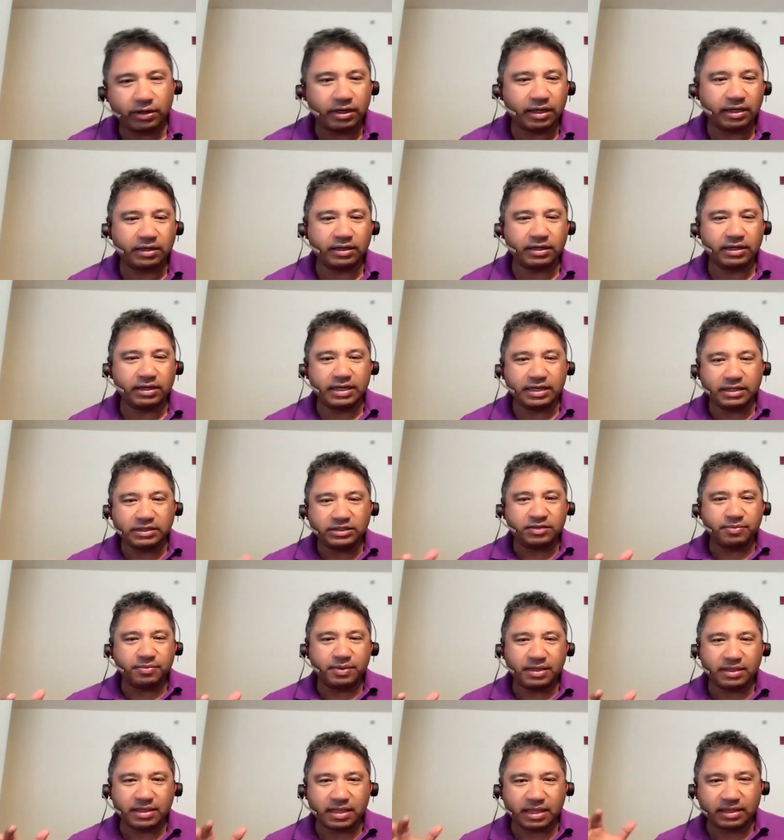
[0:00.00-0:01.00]
It needs
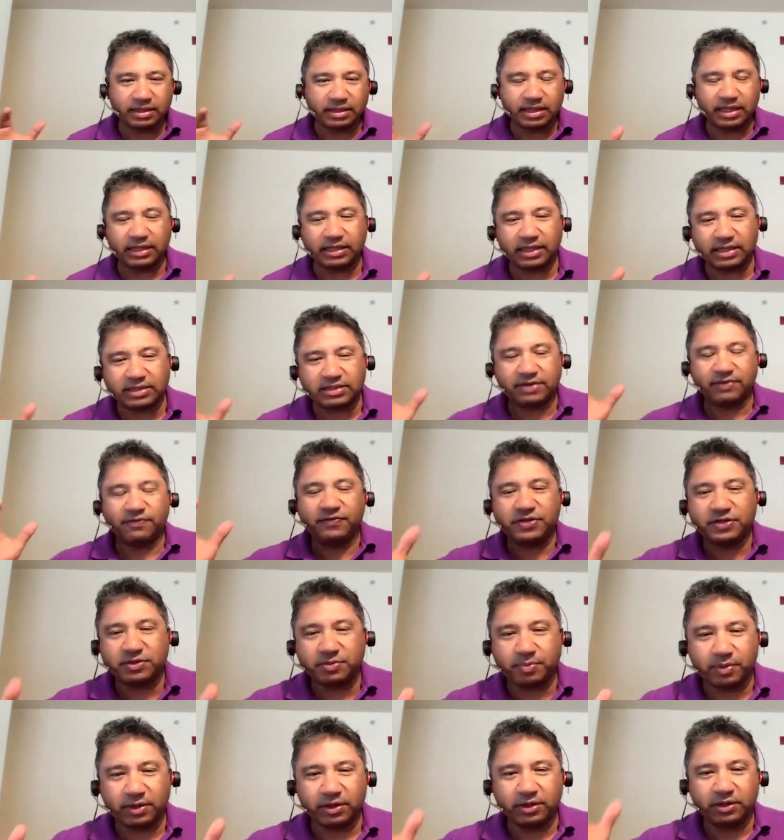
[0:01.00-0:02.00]
to be that thing that's
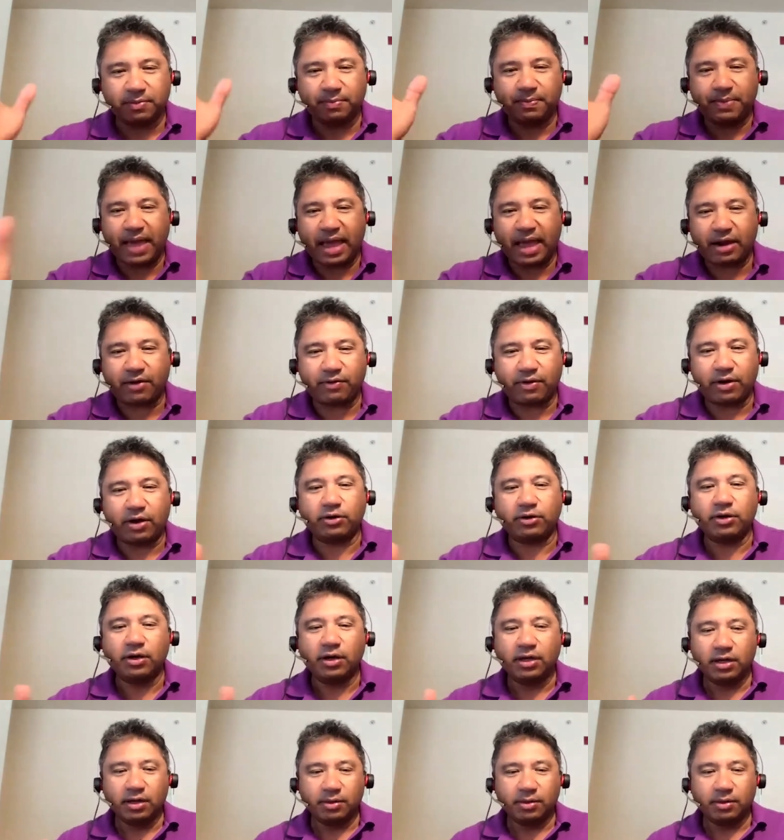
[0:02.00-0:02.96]
invisible in the background,